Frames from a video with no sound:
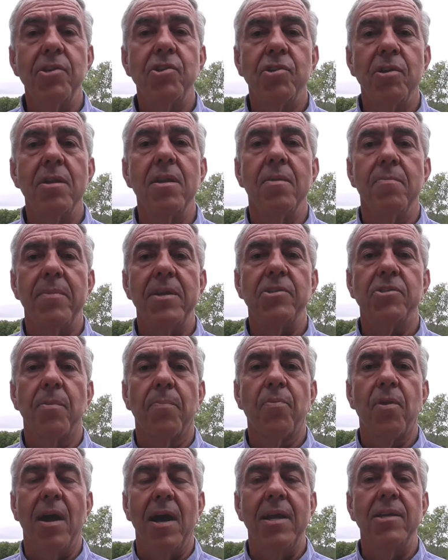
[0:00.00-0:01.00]
shouldn't be
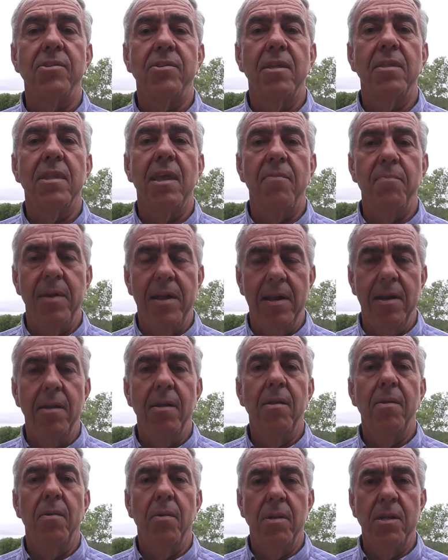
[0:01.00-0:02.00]
surprised that they've been
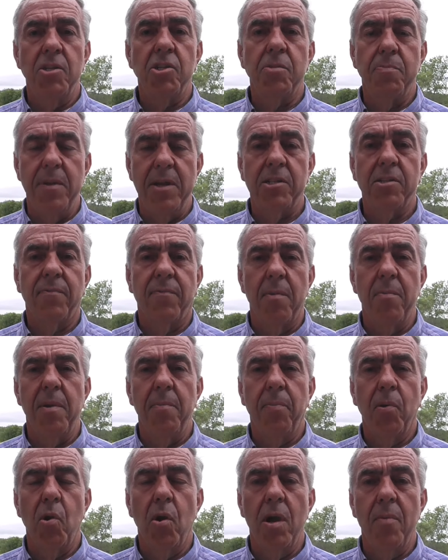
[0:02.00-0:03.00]
dismissed from
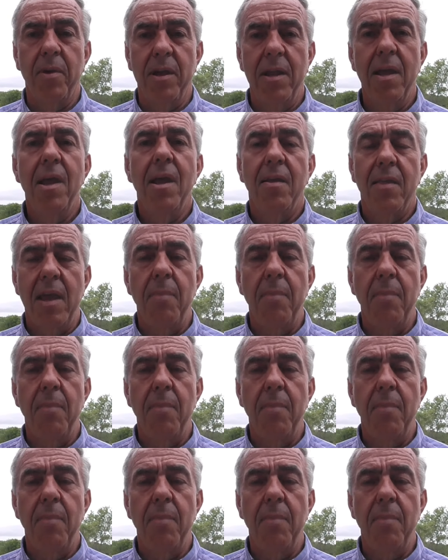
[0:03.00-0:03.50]
employment.